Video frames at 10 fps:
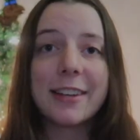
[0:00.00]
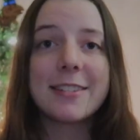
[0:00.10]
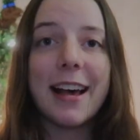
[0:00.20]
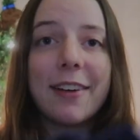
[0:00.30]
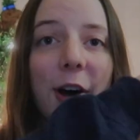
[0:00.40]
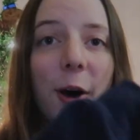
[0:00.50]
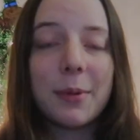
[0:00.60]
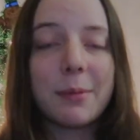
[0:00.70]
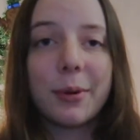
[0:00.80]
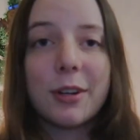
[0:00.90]
I just have all
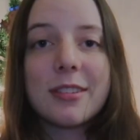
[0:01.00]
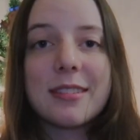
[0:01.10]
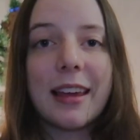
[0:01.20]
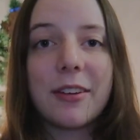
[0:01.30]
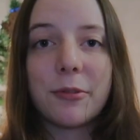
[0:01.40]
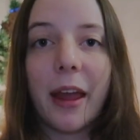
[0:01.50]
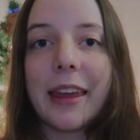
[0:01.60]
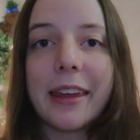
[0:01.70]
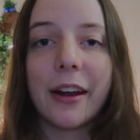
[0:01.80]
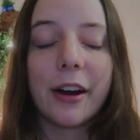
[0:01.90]
my books like right
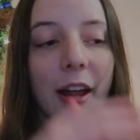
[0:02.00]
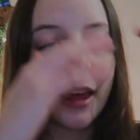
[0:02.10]
here.